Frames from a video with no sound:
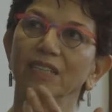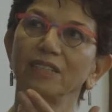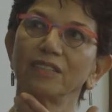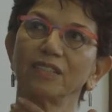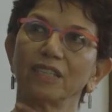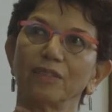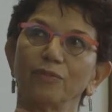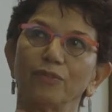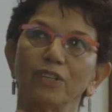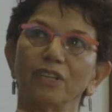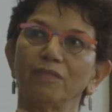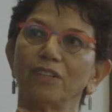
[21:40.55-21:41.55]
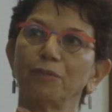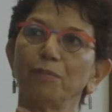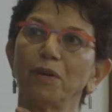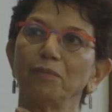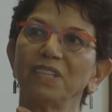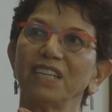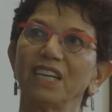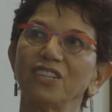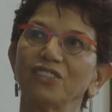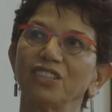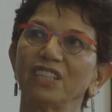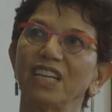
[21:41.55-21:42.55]
is in one of our
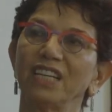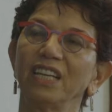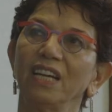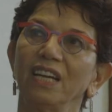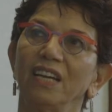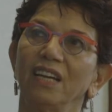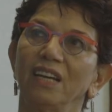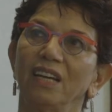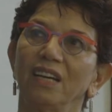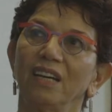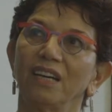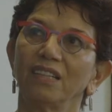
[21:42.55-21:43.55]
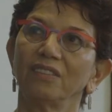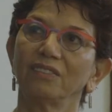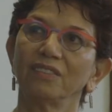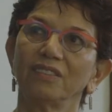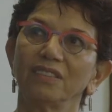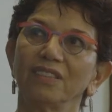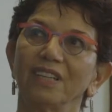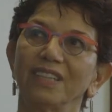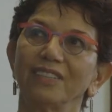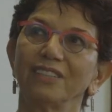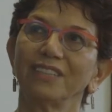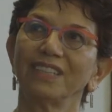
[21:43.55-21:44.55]
publications that I don't
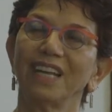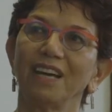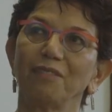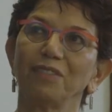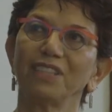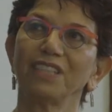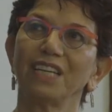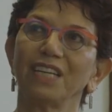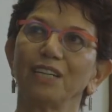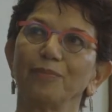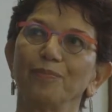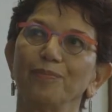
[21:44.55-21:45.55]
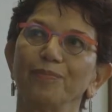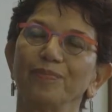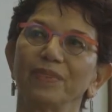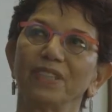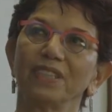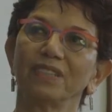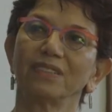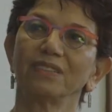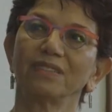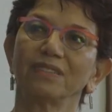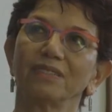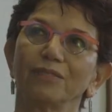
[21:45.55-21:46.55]
have it
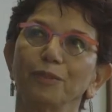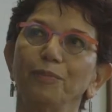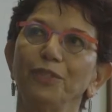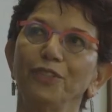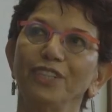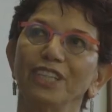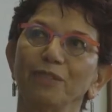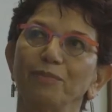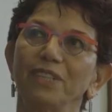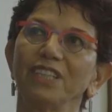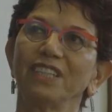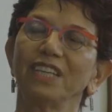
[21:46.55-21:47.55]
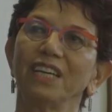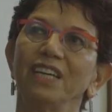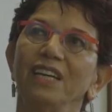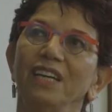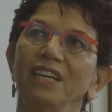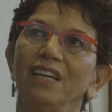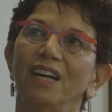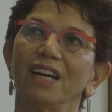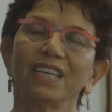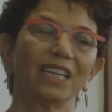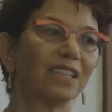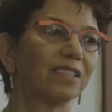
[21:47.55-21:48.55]
reported, but
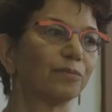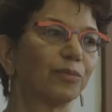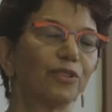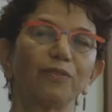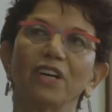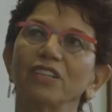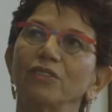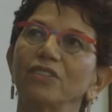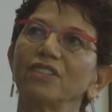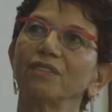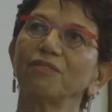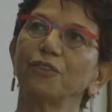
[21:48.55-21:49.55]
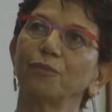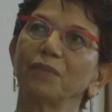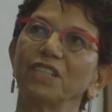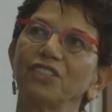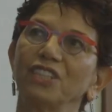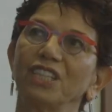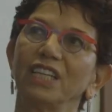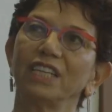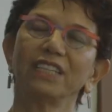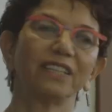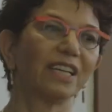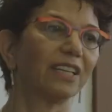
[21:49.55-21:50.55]
I can provide those information
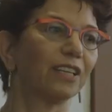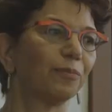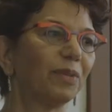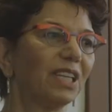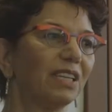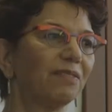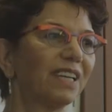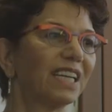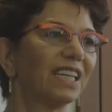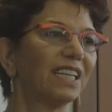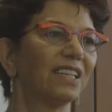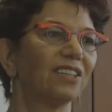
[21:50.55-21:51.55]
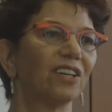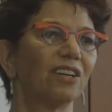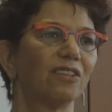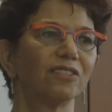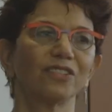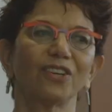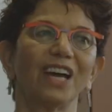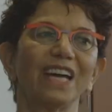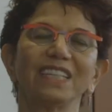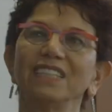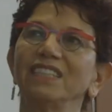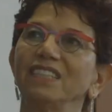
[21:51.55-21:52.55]
later, and I believe that Linda also
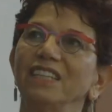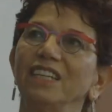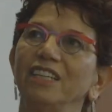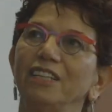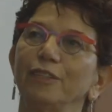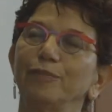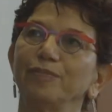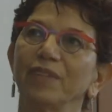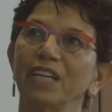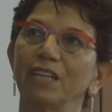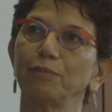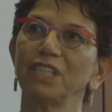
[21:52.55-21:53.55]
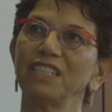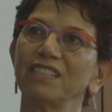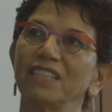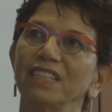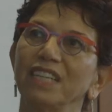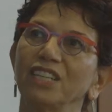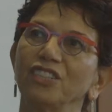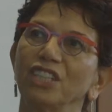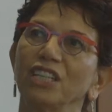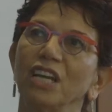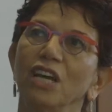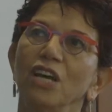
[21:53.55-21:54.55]
had it in her
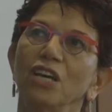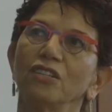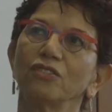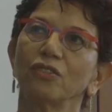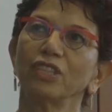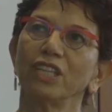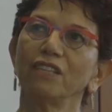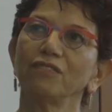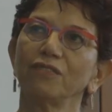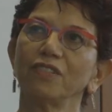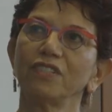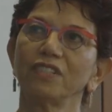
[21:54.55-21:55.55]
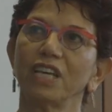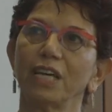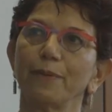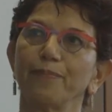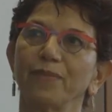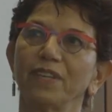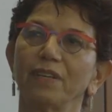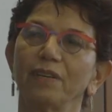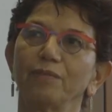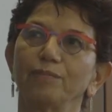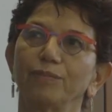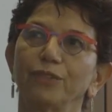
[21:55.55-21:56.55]
presentation. So this was
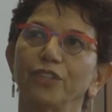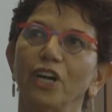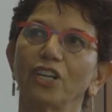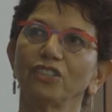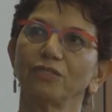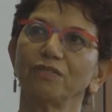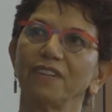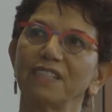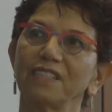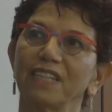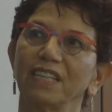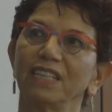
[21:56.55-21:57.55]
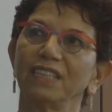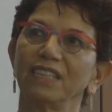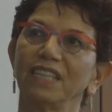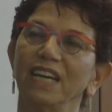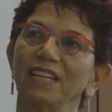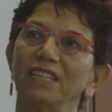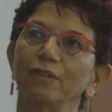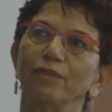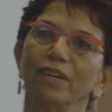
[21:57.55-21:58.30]
the production facility, and